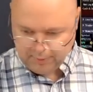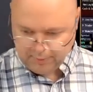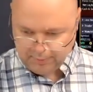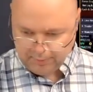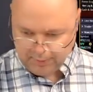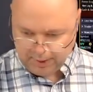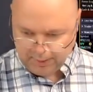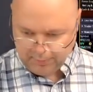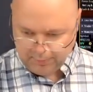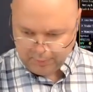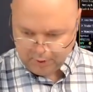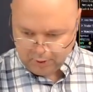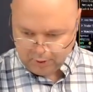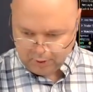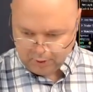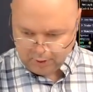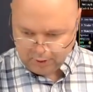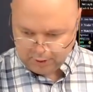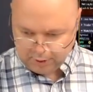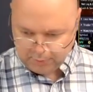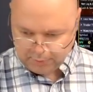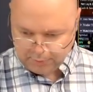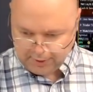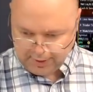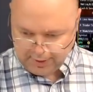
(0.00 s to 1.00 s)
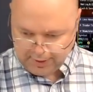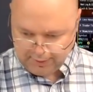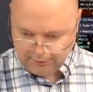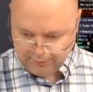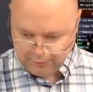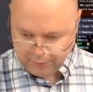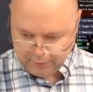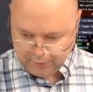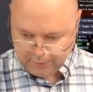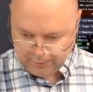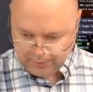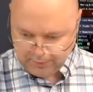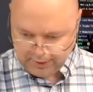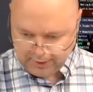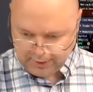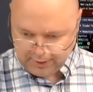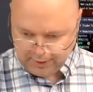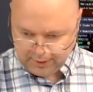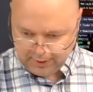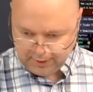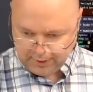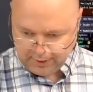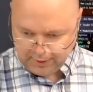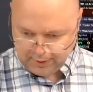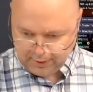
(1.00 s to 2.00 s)
my brokerage platform
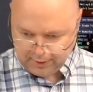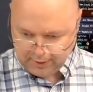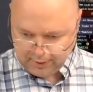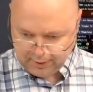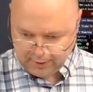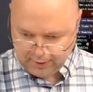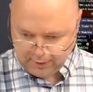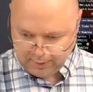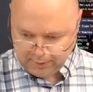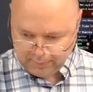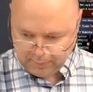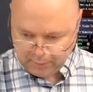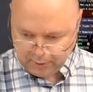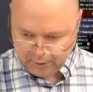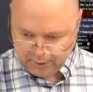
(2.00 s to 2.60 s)
here and pull